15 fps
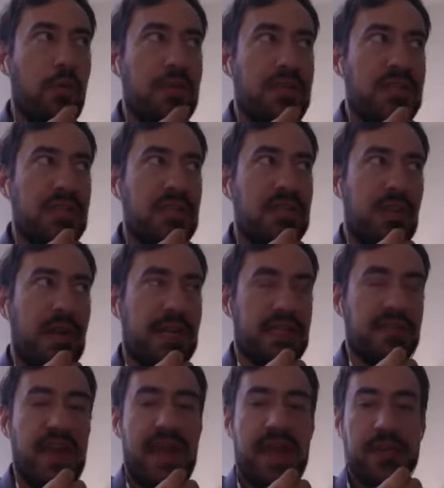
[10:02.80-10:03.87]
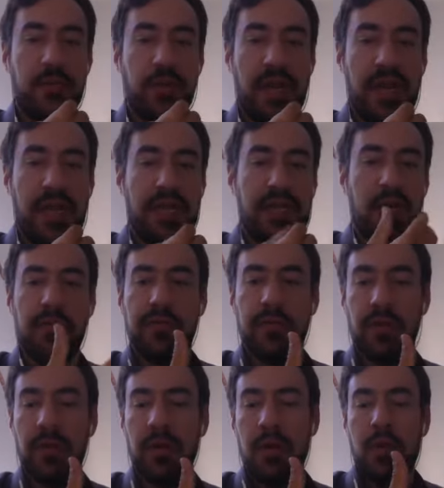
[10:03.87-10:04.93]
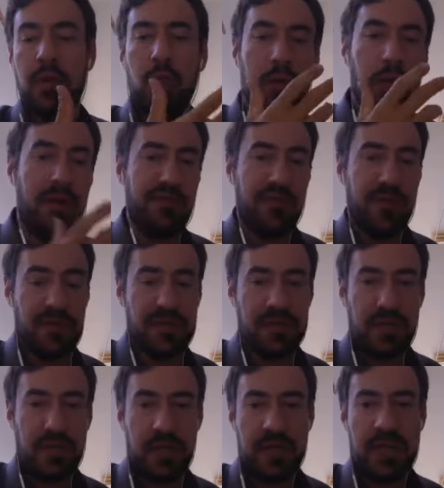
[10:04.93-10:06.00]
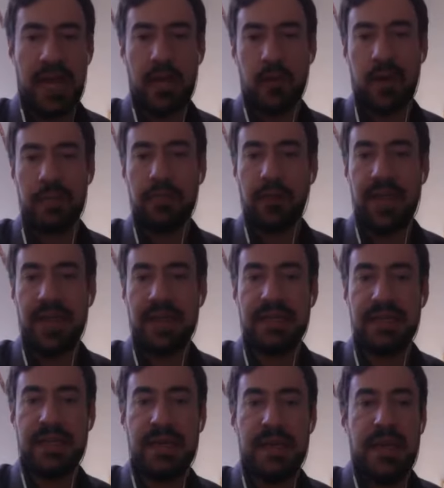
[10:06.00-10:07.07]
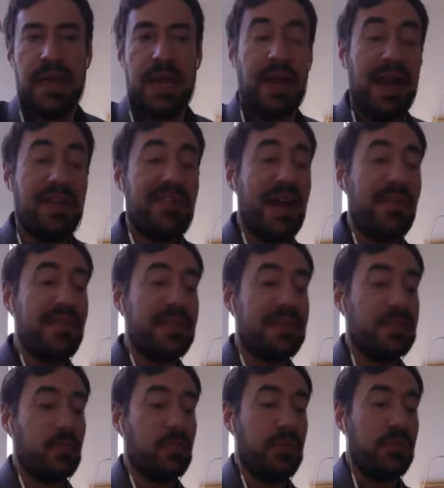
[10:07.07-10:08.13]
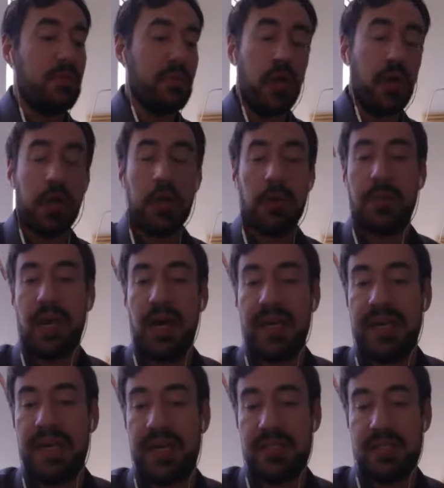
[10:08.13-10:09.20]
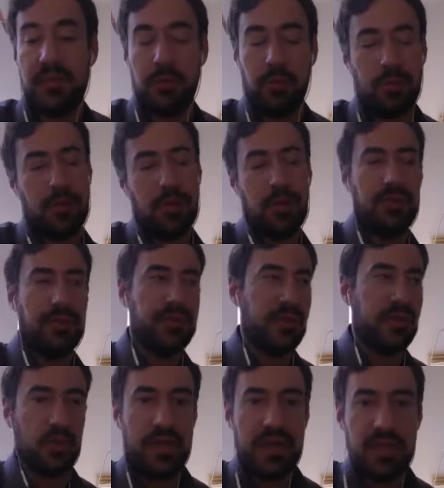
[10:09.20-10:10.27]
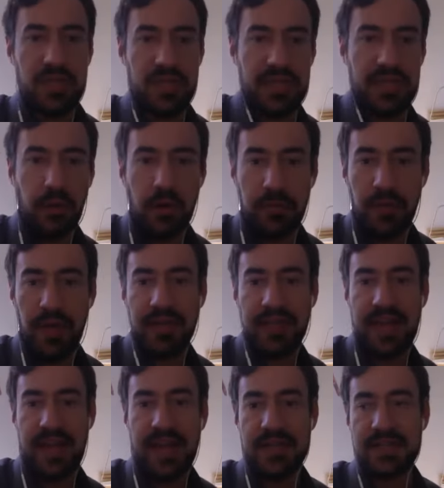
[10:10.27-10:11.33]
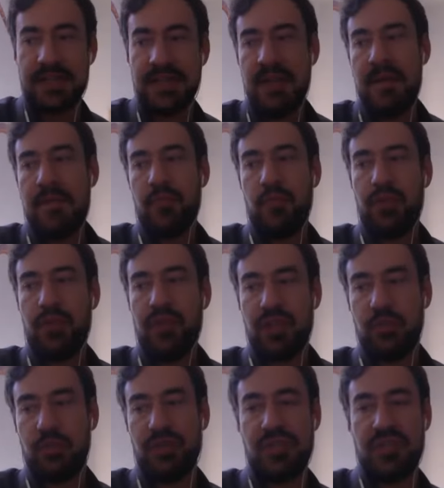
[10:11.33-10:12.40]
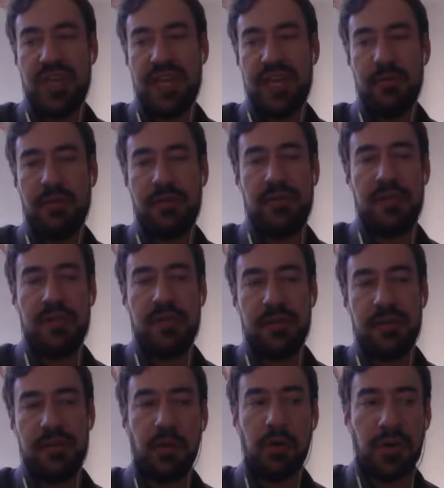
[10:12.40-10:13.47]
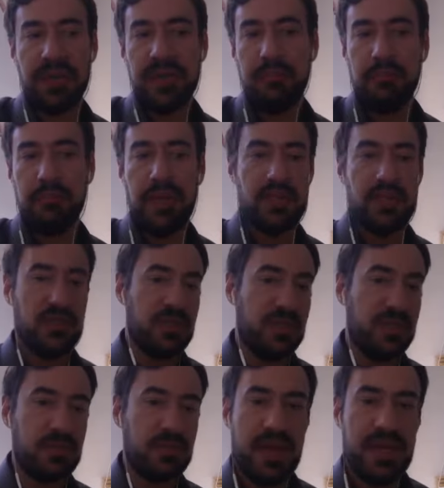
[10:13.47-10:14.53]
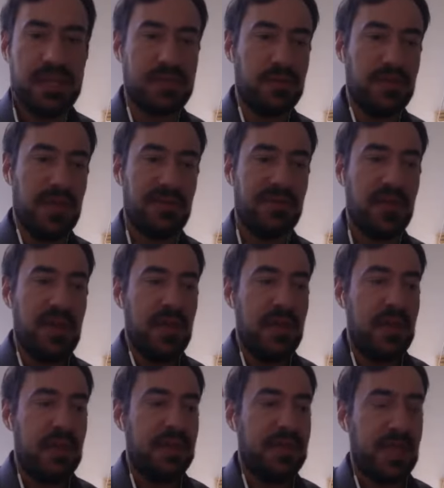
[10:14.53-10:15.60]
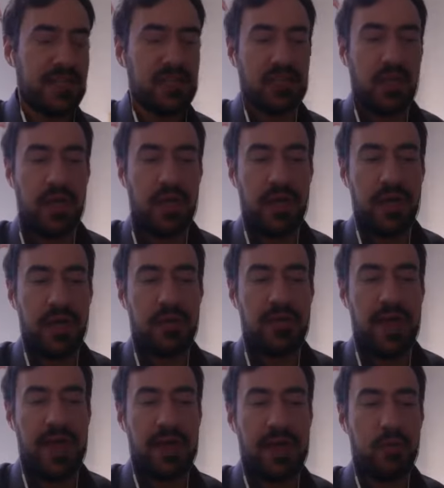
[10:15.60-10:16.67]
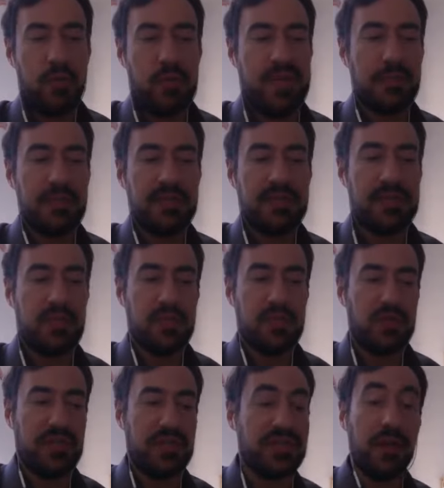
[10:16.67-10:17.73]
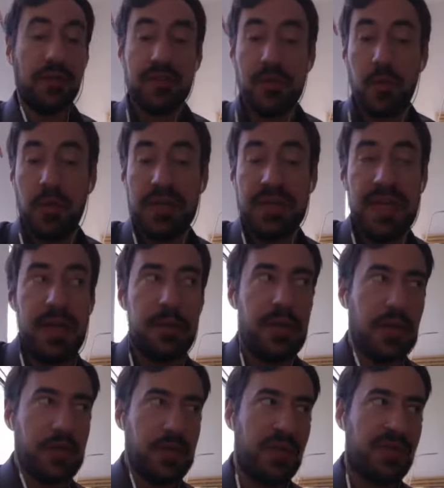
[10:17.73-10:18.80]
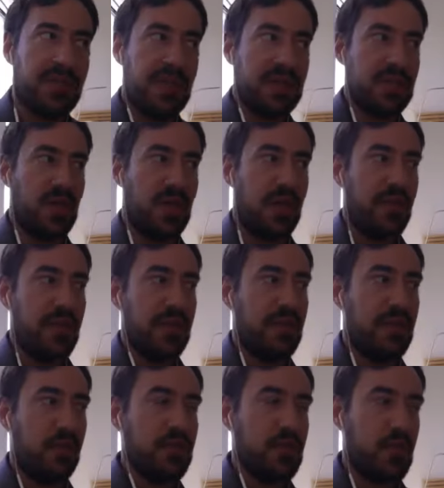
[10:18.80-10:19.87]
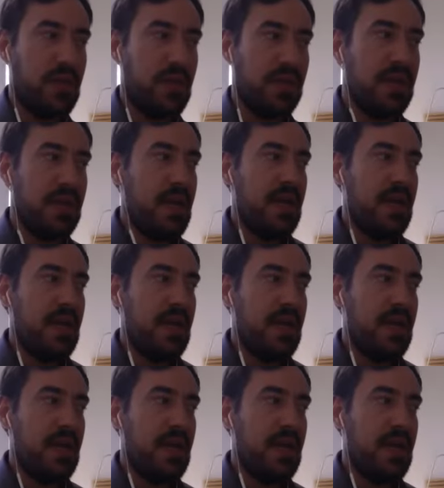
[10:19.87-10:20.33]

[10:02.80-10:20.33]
we see is lots of hand wringing over what do I focus on, how do I brand it, and I've had this with with our own podcast. You know, we're called the Digital Agency Growth Podcast. We generally stay within the marketing agency space. We have guests on that we could potentially sell to one day. We also have guests on that they're doing